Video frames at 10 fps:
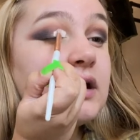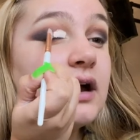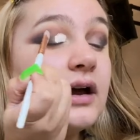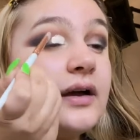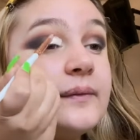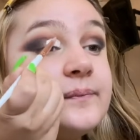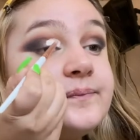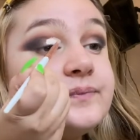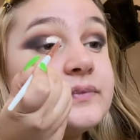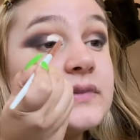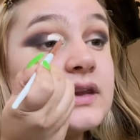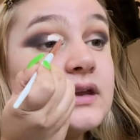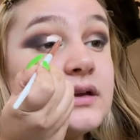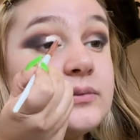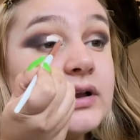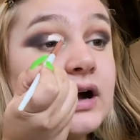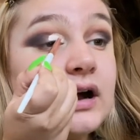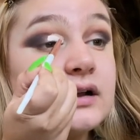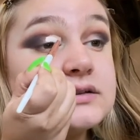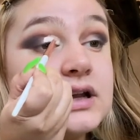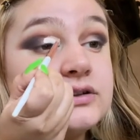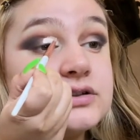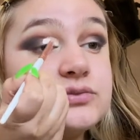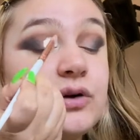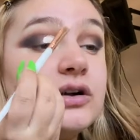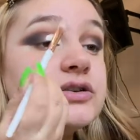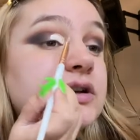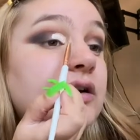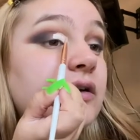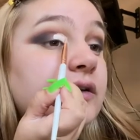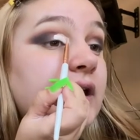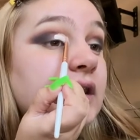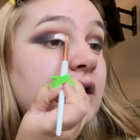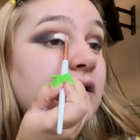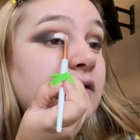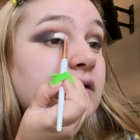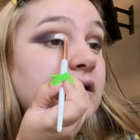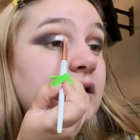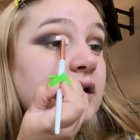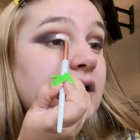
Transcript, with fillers: um, because I just watched it all day long.